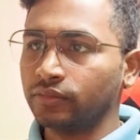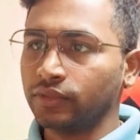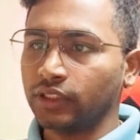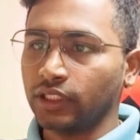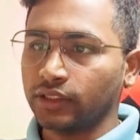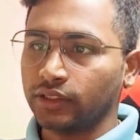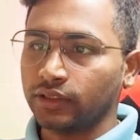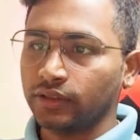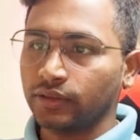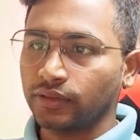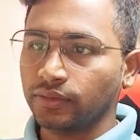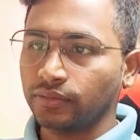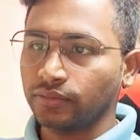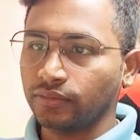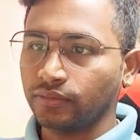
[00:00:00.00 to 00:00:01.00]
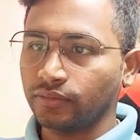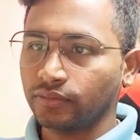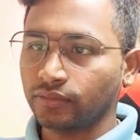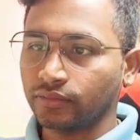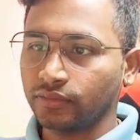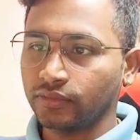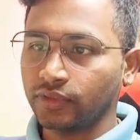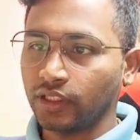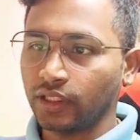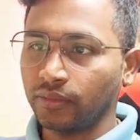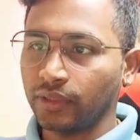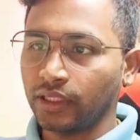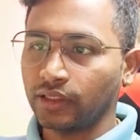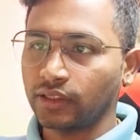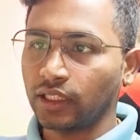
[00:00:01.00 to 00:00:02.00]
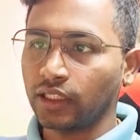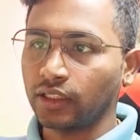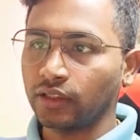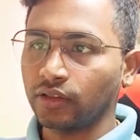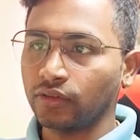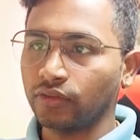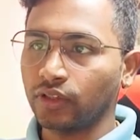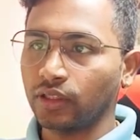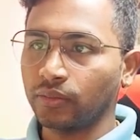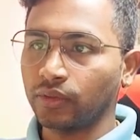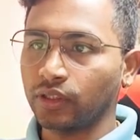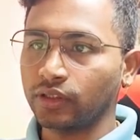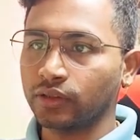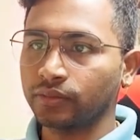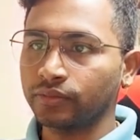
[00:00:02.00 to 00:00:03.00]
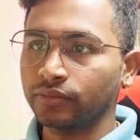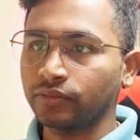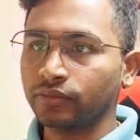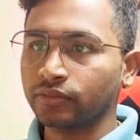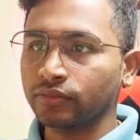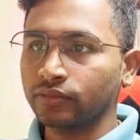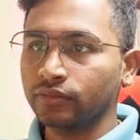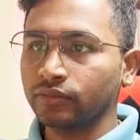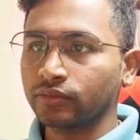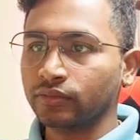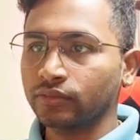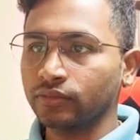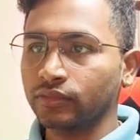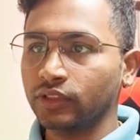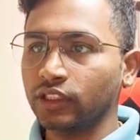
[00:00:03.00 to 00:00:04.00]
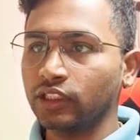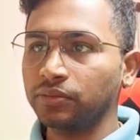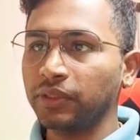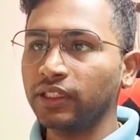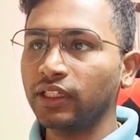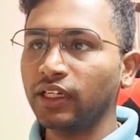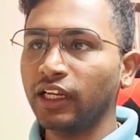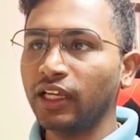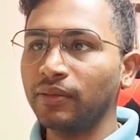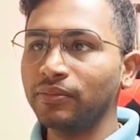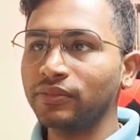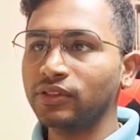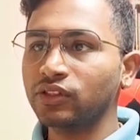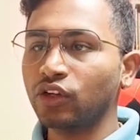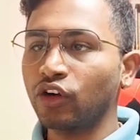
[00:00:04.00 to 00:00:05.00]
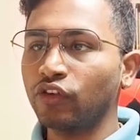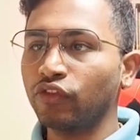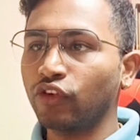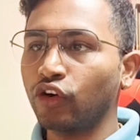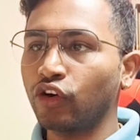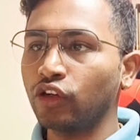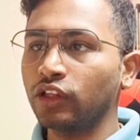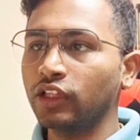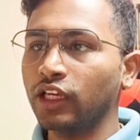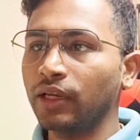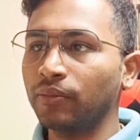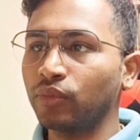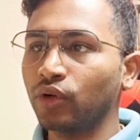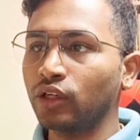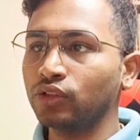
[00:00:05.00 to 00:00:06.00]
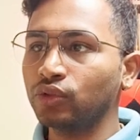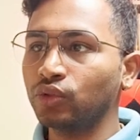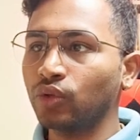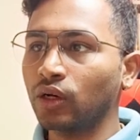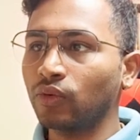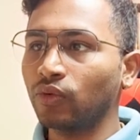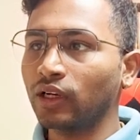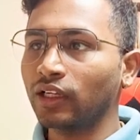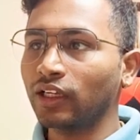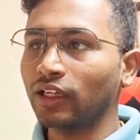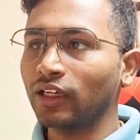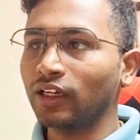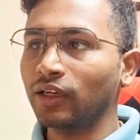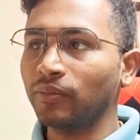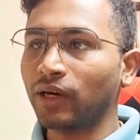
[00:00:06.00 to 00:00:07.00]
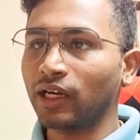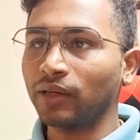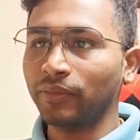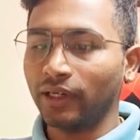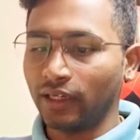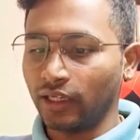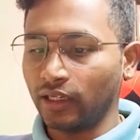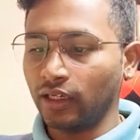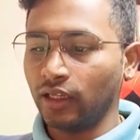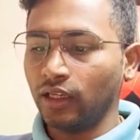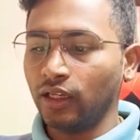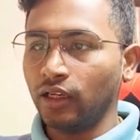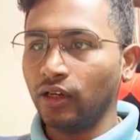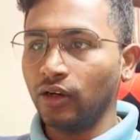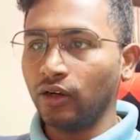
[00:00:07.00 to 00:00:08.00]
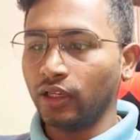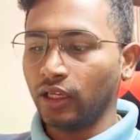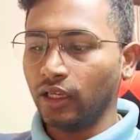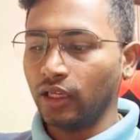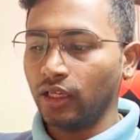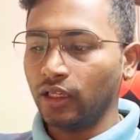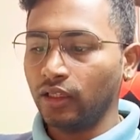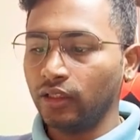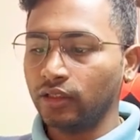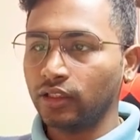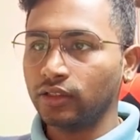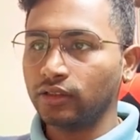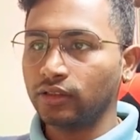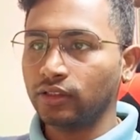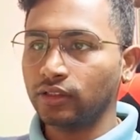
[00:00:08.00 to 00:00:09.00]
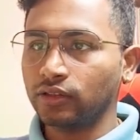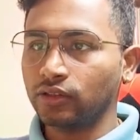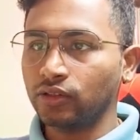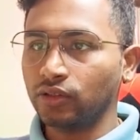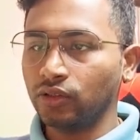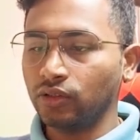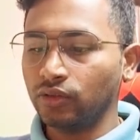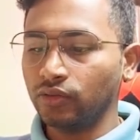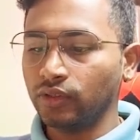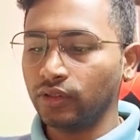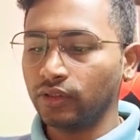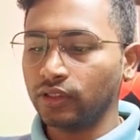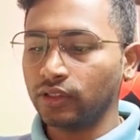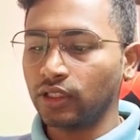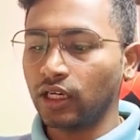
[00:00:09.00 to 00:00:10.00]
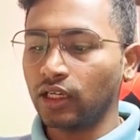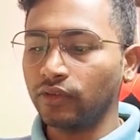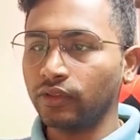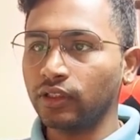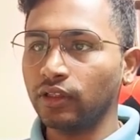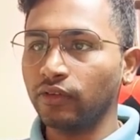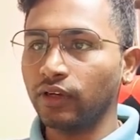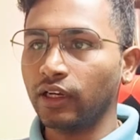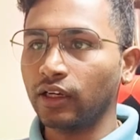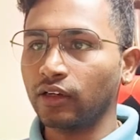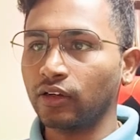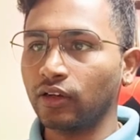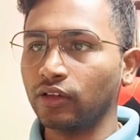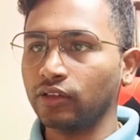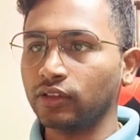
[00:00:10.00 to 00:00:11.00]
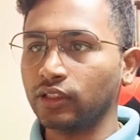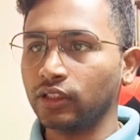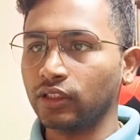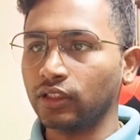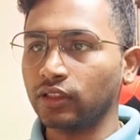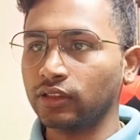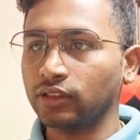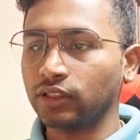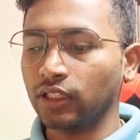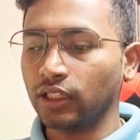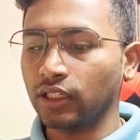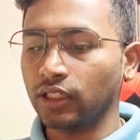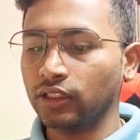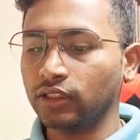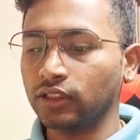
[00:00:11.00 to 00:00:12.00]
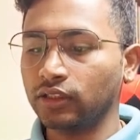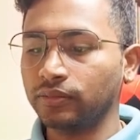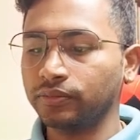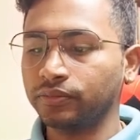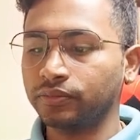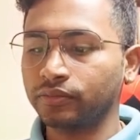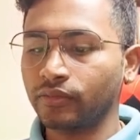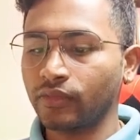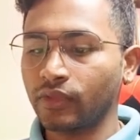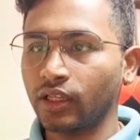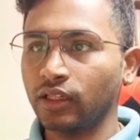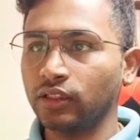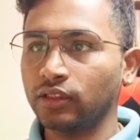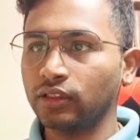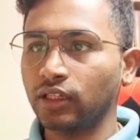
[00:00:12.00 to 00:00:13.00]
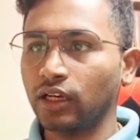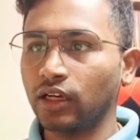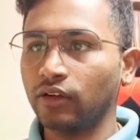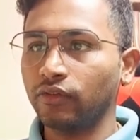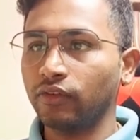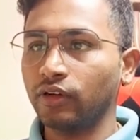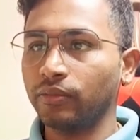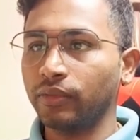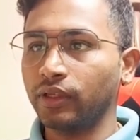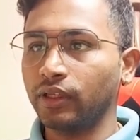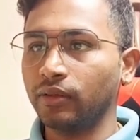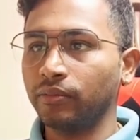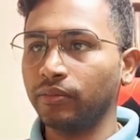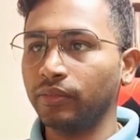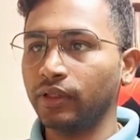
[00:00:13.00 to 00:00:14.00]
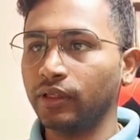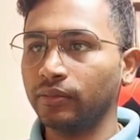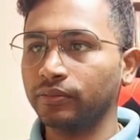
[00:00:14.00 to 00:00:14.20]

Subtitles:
Yes, name and salary of all employees. Display the names of all the employees who are working in department 10. Okay, this is good. We will start with the where clause here. Select star from emp.